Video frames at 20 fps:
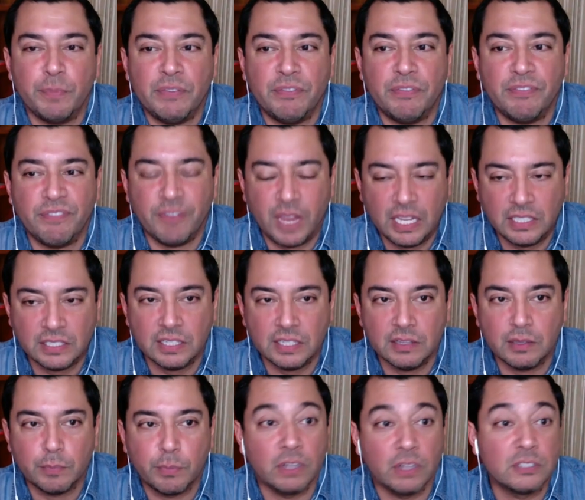be
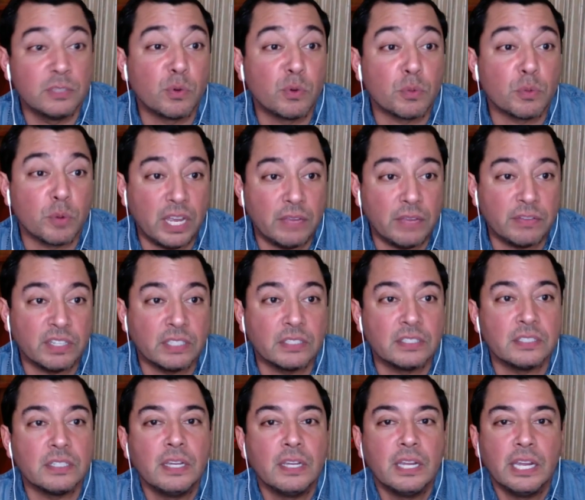facing the Baltimore
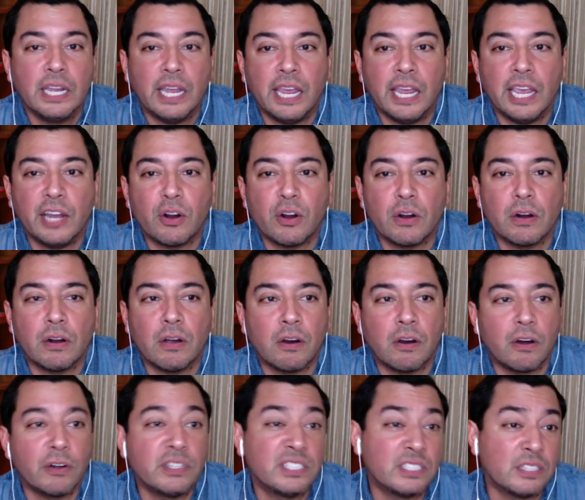Ravens, and our
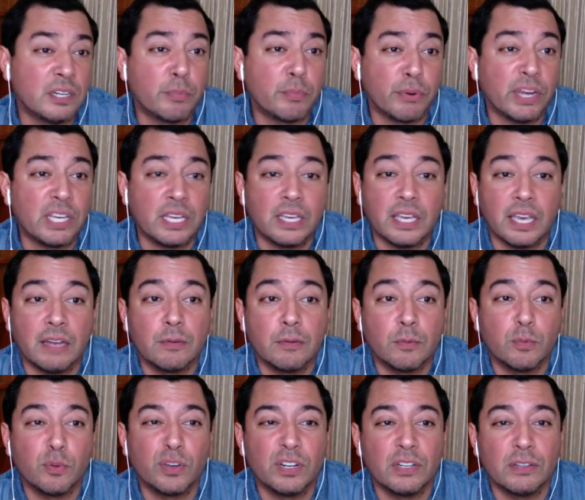hearts is going to break again.
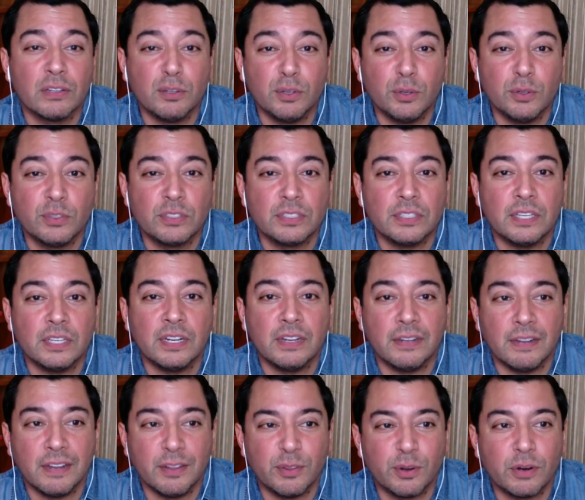We're going to lose in
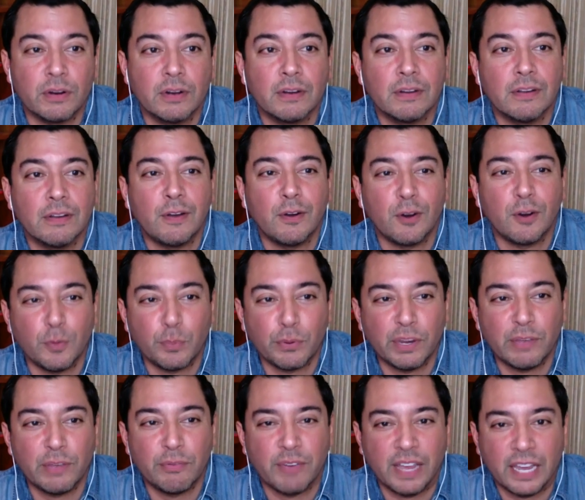another
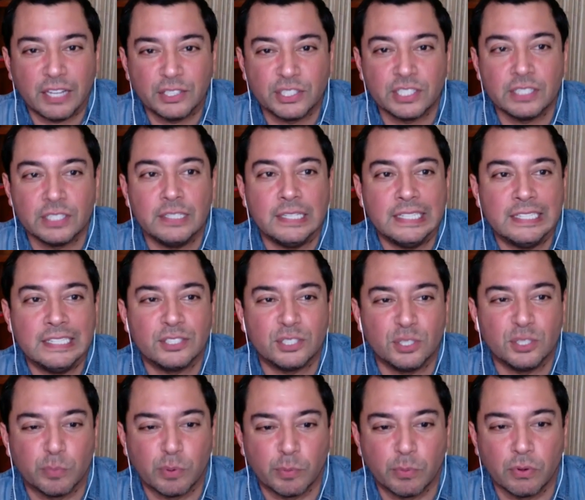heartbreak fashion in the
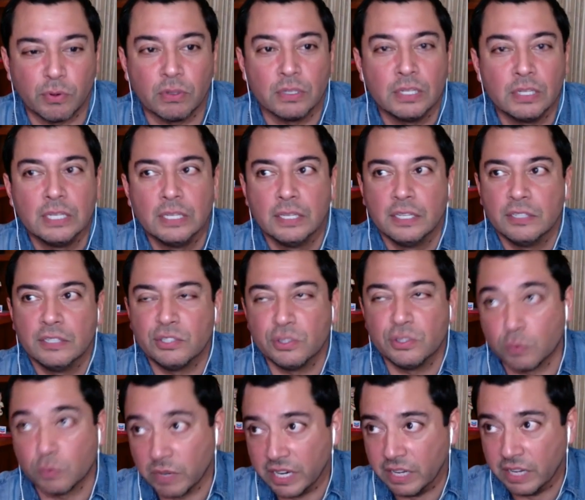Super Bowl to
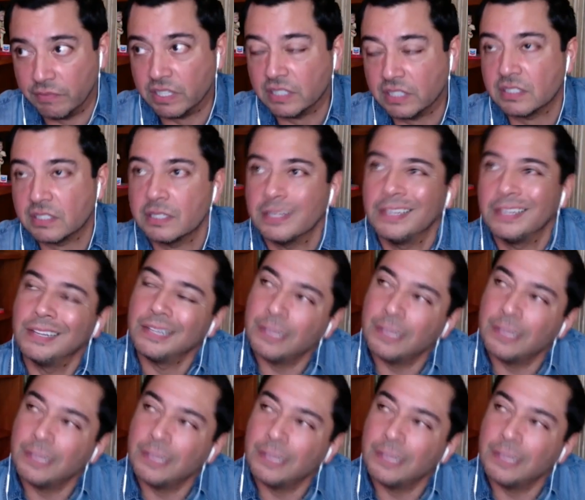the Ravens.